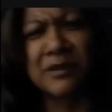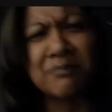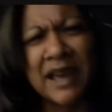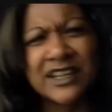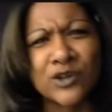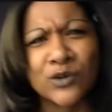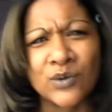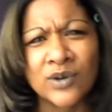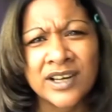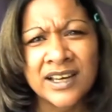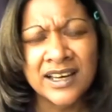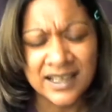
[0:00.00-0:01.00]
to be metal.
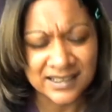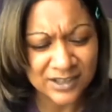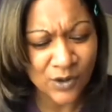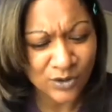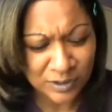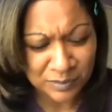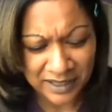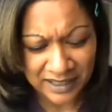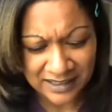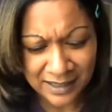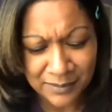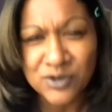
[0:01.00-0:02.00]
It's got to
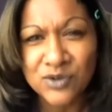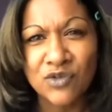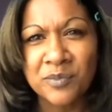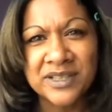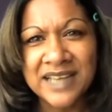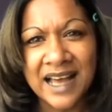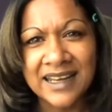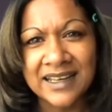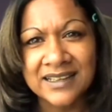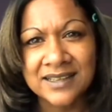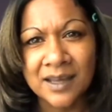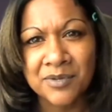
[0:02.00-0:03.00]
be some sort of
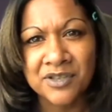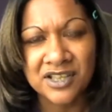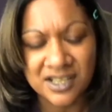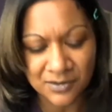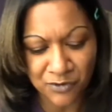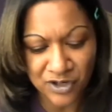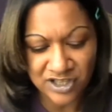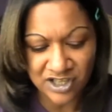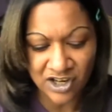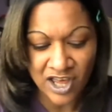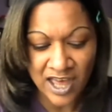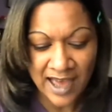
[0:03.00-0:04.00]
metallic substance for it
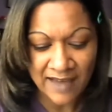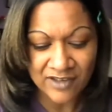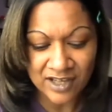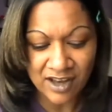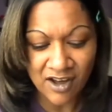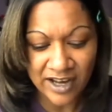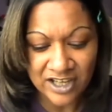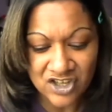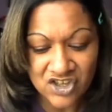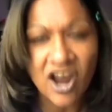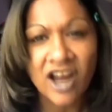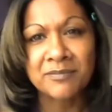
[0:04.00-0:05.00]
to have the light
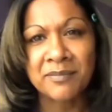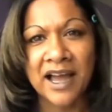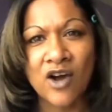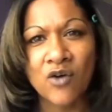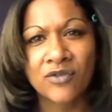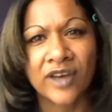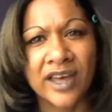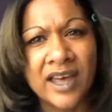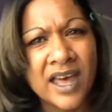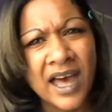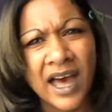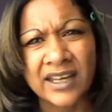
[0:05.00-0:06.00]
shine back off it.
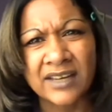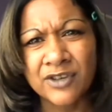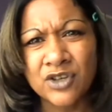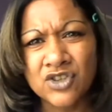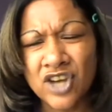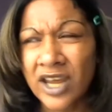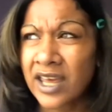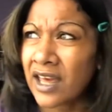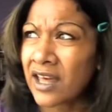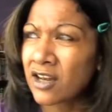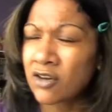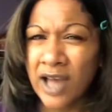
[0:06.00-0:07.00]
And if you check
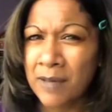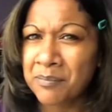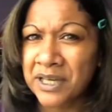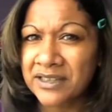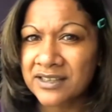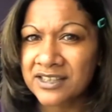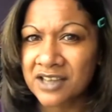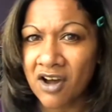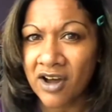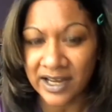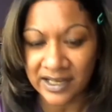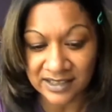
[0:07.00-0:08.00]
it, look how big the
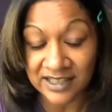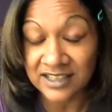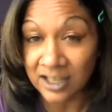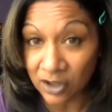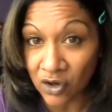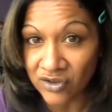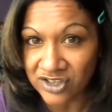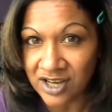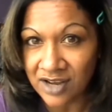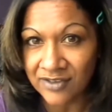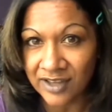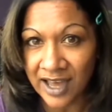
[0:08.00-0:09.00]
sky is. It's a lot of
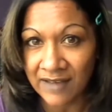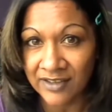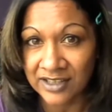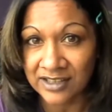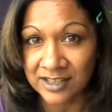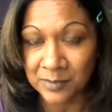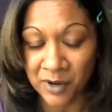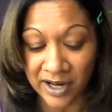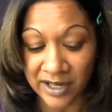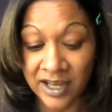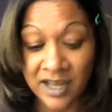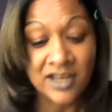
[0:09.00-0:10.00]
stuff they're having to
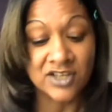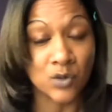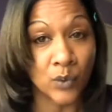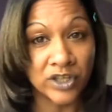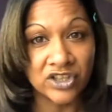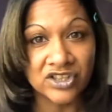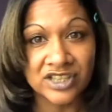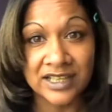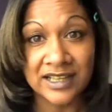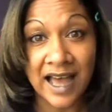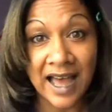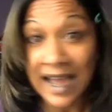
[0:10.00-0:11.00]
spray. So when you
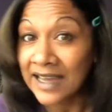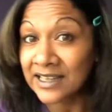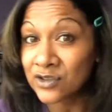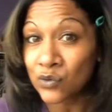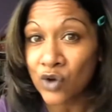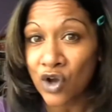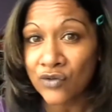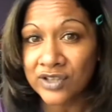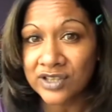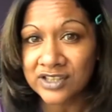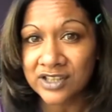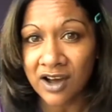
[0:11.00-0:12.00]
see that haze all over
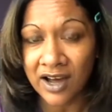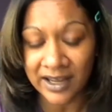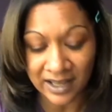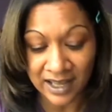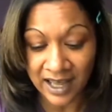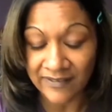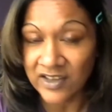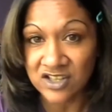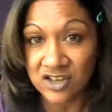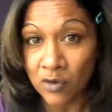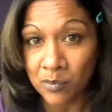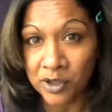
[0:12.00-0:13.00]
the sky and
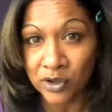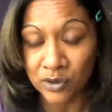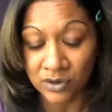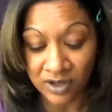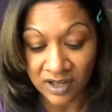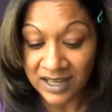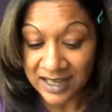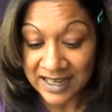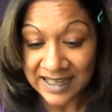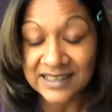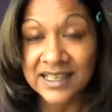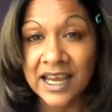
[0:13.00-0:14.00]
there's no blue,
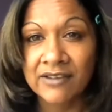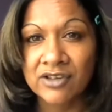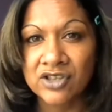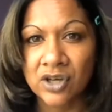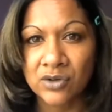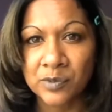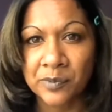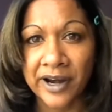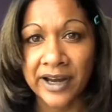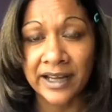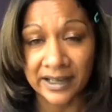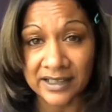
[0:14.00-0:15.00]
it's aerosol
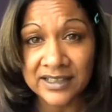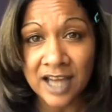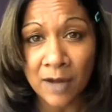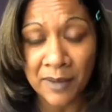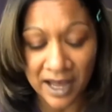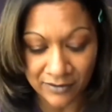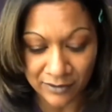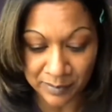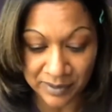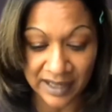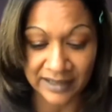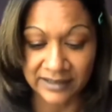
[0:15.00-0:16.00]
spraying and it's come out of a
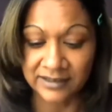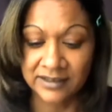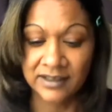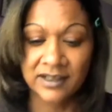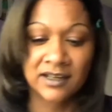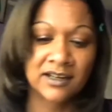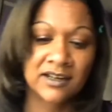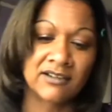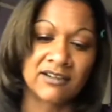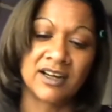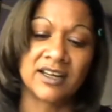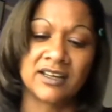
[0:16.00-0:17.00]
plane,
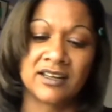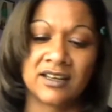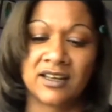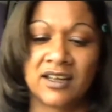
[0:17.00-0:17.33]
right?